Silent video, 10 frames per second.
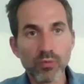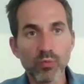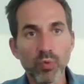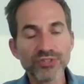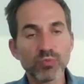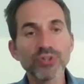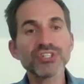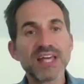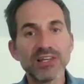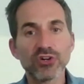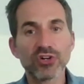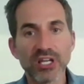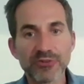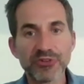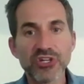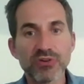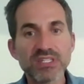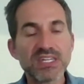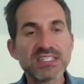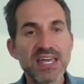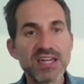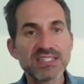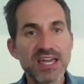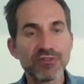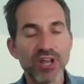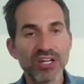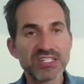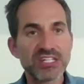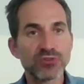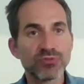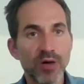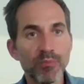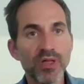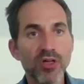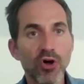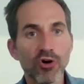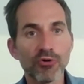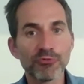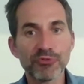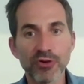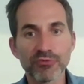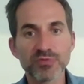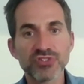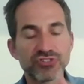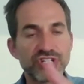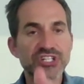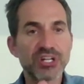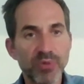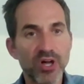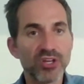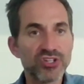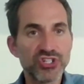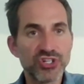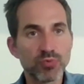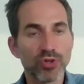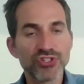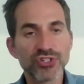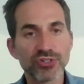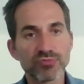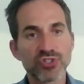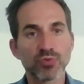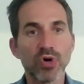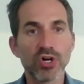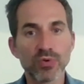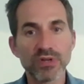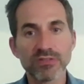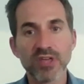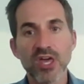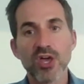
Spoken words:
What does that look like for you? Is there an ideal number of strategic partners you'd want to work with?